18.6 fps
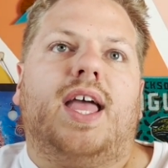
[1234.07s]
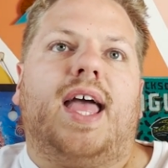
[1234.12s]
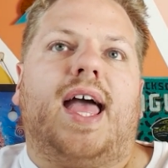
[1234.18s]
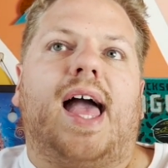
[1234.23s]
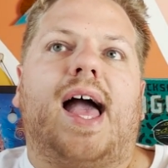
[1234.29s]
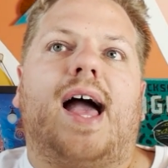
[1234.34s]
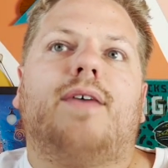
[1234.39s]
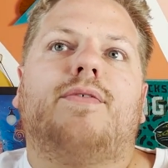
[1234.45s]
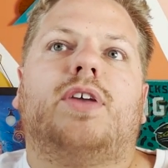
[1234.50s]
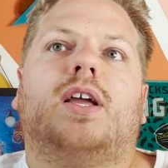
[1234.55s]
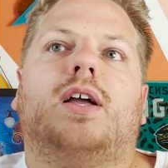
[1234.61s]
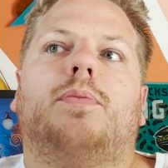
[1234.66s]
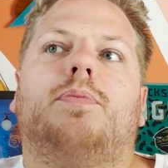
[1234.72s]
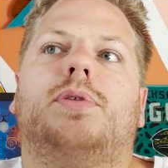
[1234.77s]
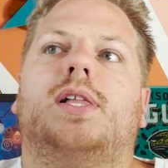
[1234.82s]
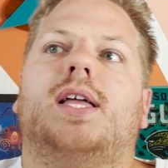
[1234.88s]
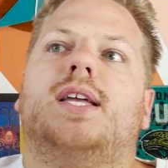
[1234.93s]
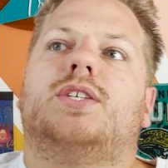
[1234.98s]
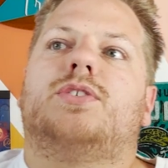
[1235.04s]
Having a
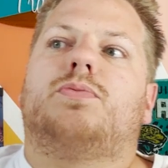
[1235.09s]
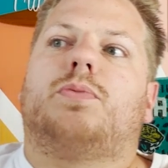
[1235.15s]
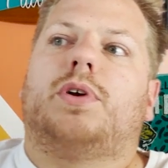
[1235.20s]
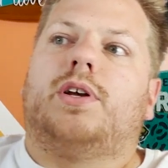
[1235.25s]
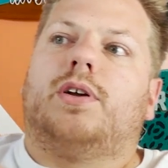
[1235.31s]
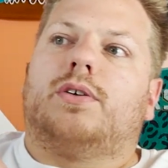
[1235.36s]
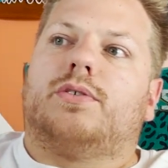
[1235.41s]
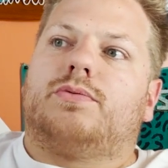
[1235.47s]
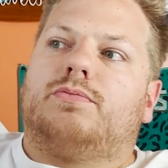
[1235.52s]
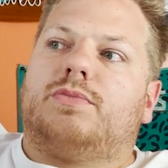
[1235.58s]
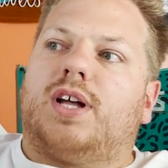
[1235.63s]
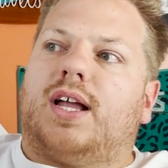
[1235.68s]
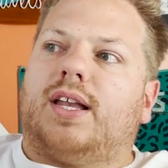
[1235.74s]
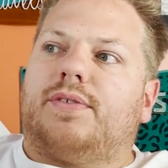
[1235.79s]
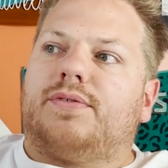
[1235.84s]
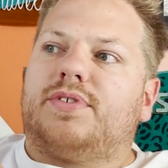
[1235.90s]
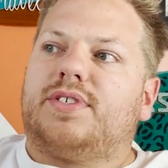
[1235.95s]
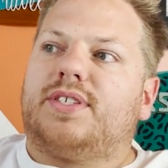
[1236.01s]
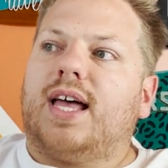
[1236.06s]
place where you're kind
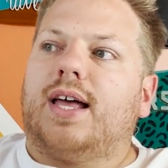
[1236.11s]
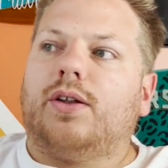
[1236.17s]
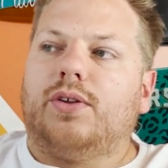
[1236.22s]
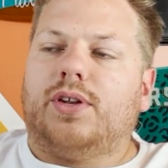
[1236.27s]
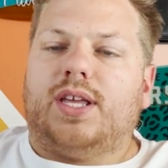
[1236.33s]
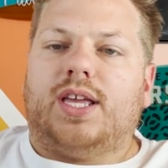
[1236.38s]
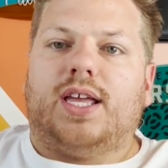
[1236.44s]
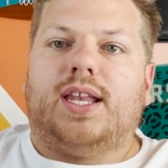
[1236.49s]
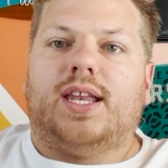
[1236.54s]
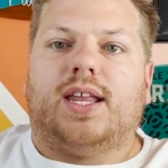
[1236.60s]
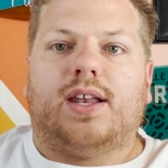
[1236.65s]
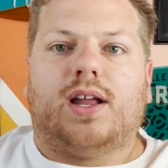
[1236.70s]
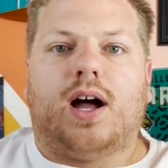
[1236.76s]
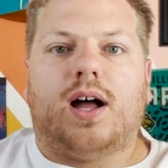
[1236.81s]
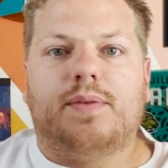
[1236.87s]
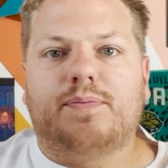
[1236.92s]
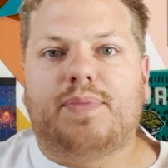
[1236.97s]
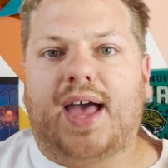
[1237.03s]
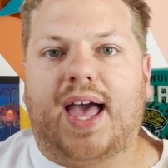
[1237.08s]
of settled in and
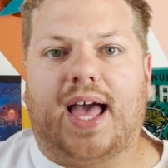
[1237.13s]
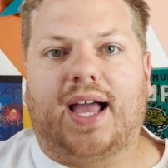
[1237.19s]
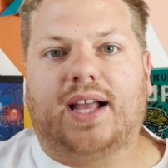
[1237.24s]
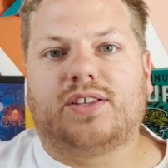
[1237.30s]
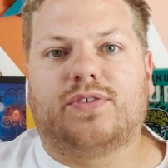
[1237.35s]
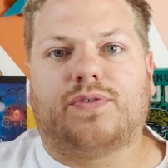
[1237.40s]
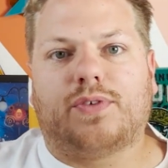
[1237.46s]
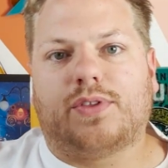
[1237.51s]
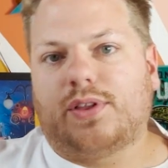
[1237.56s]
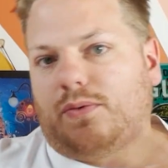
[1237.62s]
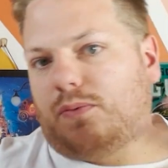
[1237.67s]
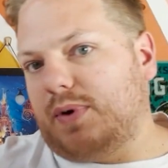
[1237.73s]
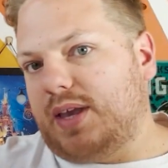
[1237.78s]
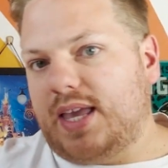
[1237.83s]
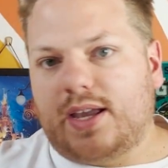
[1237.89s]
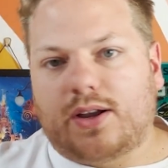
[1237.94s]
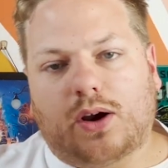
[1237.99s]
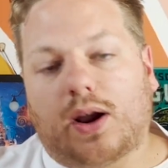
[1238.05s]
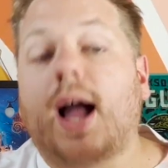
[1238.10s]
unpacked for the
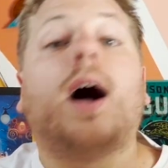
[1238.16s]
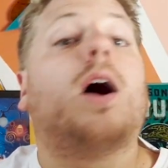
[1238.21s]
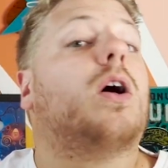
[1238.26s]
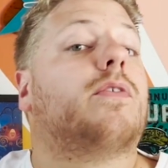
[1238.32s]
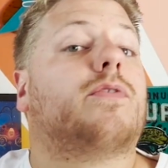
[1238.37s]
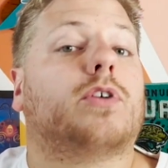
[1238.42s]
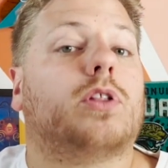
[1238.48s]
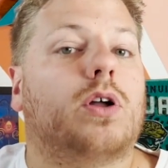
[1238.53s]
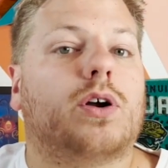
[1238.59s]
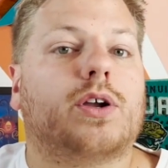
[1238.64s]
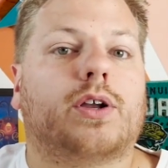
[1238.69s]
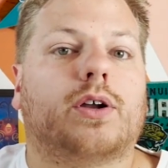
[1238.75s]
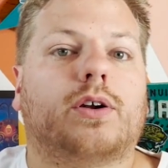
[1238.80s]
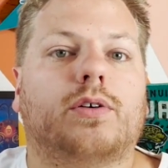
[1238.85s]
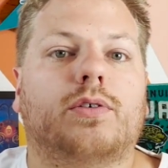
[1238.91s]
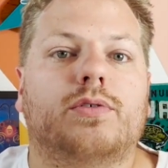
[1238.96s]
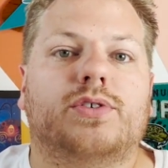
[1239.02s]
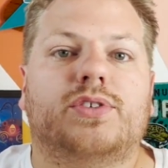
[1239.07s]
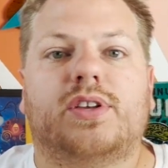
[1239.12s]
week or however long your
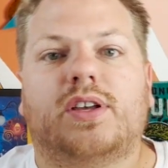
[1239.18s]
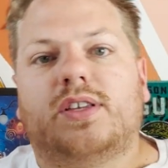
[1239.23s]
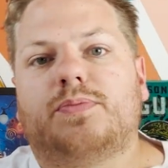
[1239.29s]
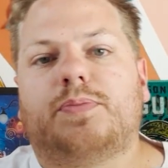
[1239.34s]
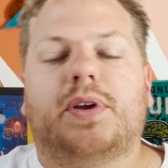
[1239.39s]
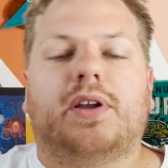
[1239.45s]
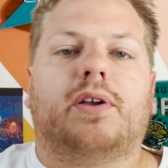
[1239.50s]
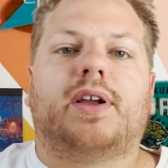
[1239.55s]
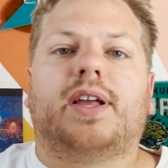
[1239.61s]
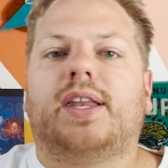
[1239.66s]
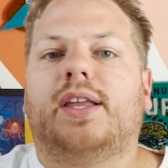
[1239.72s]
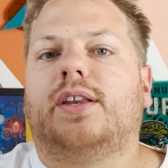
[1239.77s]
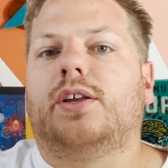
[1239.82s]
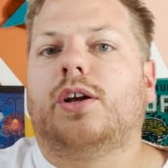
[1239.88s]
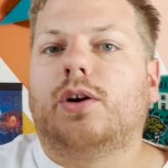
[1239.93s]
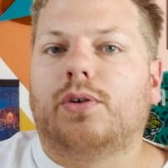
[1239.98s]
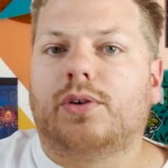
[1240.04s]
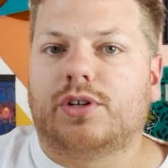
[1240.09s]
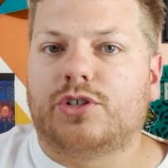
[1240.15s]
cruise is, but you're getting to
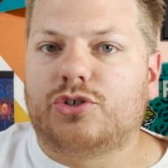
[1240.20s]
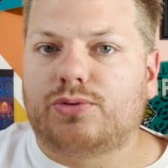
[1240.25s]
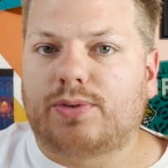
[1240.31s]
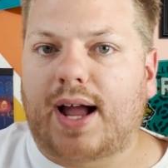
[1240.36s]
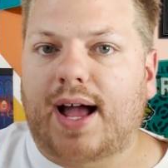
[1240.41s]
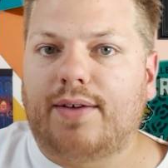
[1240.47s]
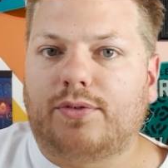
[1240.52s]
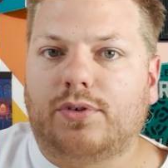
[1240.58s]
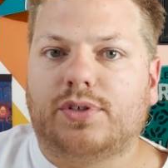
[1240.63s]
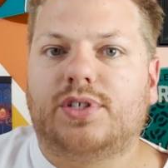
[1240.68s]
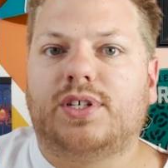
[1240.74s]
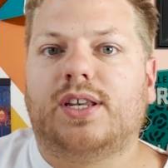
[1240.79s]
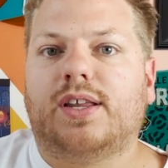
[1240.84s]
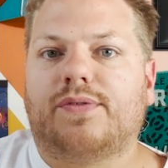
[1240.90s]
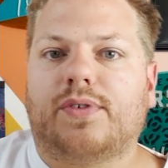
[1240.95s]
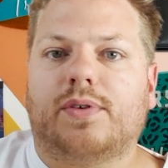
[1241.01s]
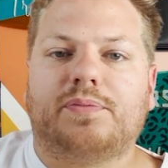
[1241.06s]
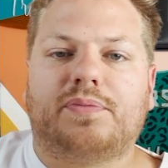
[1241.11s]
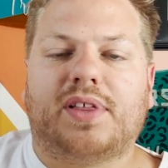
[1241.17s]
go to travel to
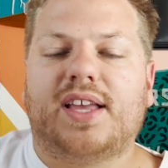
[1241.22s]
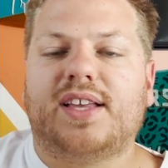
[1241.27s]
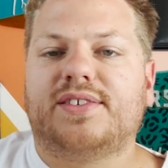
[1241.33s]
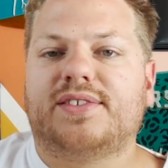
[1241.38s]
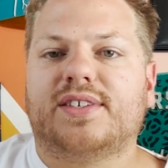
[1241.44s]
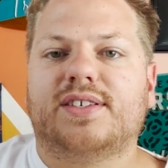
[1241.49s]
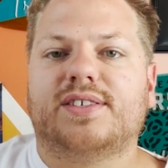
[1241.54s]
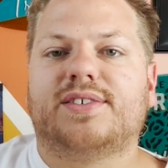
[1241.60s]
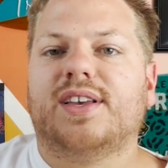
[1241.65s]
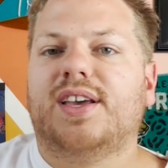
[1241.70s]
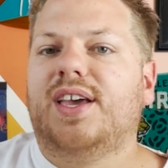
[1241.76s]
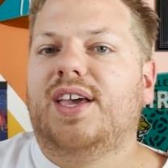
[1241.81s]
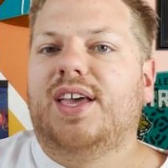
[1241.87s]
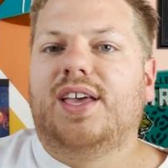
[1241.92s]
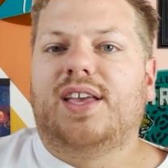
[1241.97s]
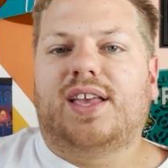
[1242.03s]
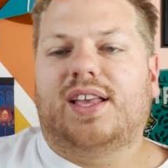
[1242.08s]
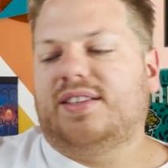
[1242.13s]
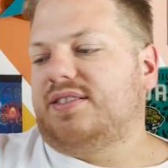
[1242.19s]
different places
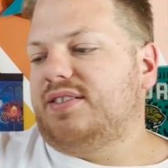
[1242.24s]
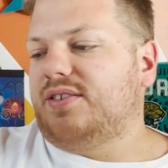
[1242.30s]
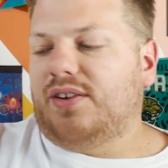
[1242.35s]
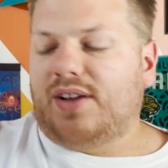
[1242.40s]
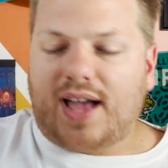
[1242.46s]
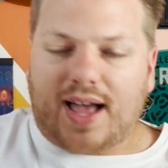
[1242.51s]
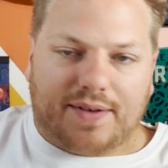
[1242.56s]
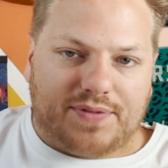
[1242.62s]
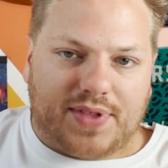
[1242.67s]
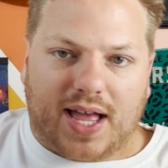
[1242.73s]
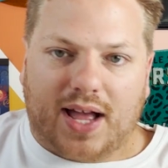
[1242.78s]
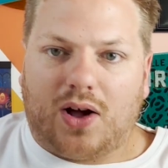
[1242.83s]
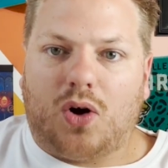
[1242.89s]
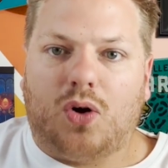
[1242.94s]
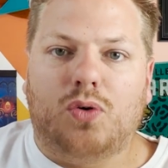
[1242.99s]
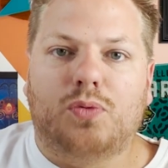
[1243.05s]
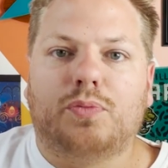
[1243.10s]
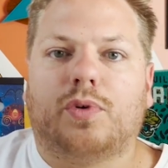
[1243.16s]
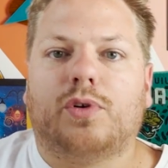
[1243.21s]
and still have that
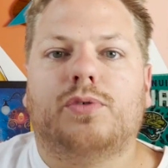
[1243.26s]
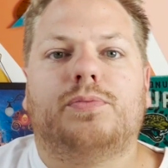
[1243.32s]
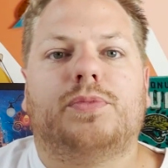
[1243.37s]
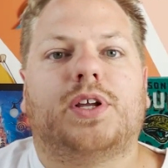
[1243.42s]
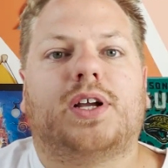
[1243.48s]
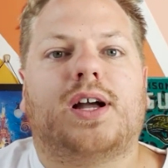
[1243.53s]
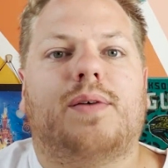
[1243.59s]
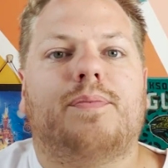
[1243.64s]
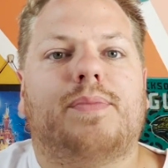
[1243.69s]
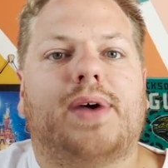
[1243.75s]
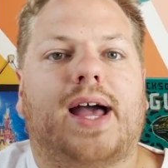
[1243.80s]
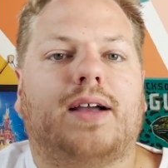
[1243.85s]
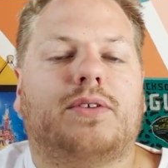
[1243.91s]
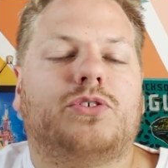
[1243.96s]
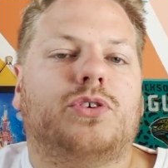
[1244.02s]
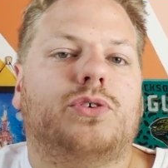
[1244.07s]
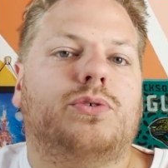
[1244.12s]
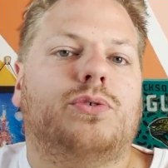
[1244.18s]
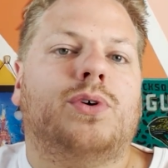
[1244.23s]
home room to come back
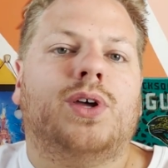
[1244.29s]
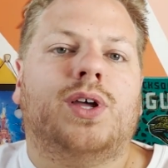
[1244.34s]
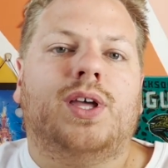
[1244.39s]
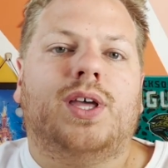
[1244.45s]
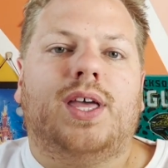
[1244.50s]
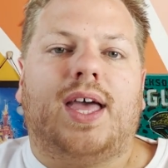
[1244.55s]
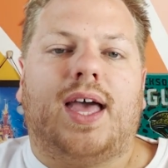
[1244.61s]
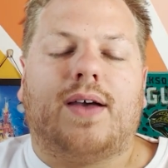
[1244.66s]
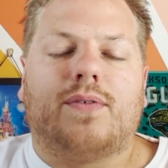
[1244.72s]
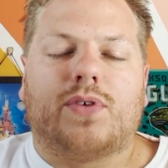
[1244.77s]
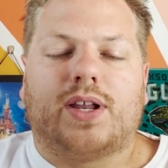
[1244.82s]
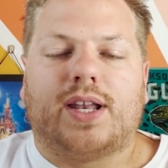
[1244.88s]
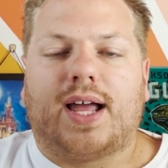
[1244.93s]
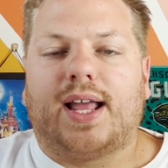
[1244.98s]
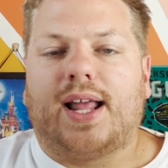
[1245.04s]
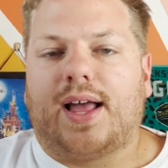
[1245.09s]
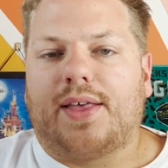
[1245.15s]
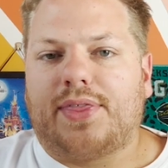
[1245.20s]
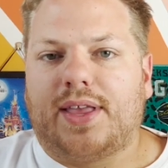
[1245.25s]
to every
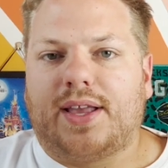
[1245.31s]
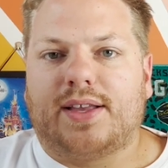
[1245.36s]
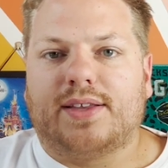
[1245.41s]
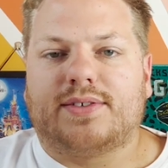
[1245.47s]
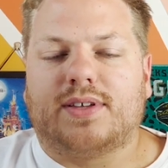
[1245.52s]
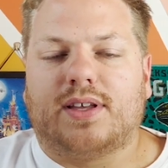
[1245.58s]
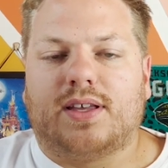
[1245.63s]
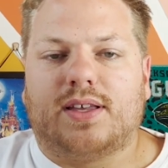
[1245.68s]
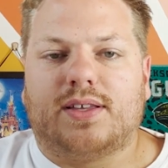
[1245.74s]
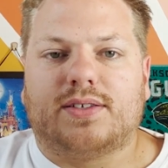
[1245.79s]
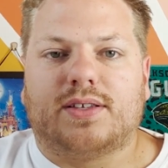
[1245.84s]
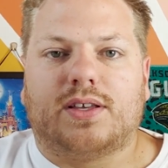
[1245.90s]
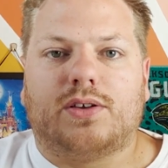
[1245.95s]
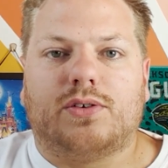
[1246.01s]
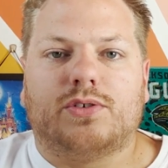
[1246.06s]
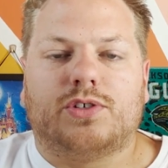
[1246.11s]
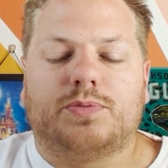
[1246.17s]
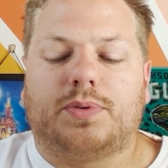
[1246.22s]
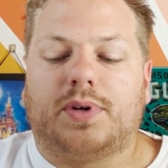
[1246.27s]
night, I think is a
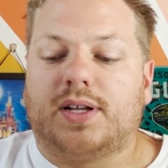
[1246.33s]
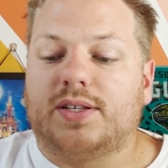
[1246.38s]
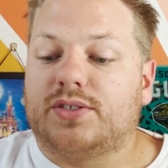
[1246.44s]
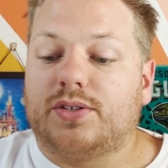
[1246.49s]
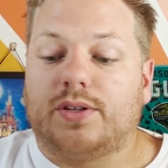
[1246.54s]
huge plus.